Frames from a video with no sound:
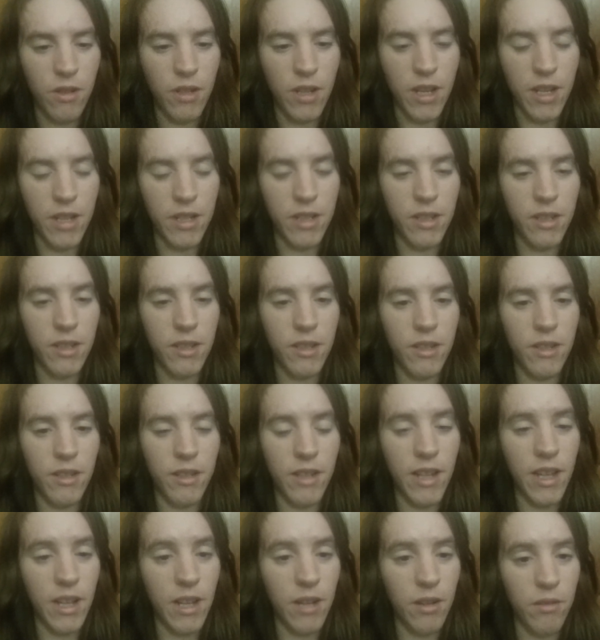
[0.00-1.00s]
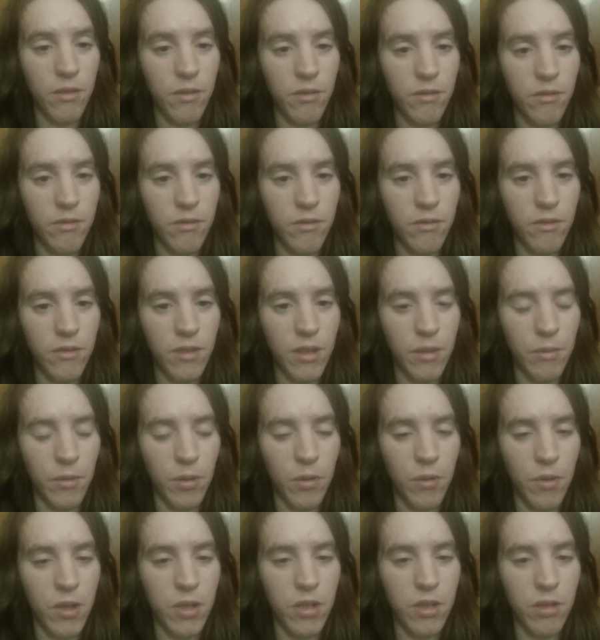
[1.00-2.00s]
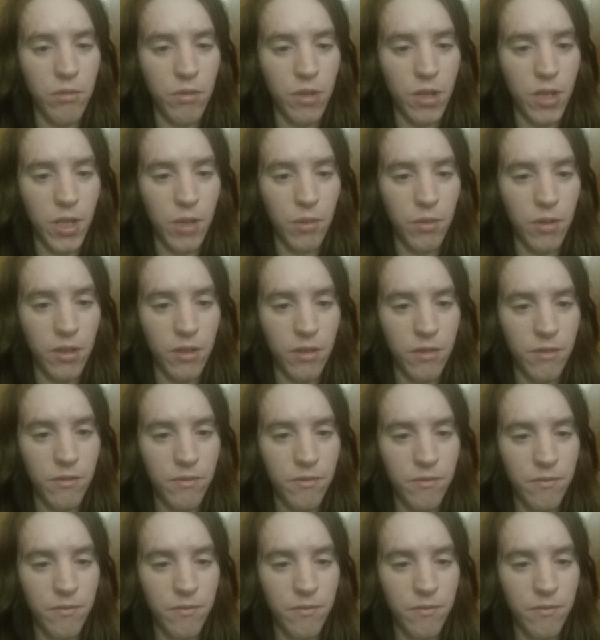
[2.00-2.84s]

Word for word: and now I'm going to renew it.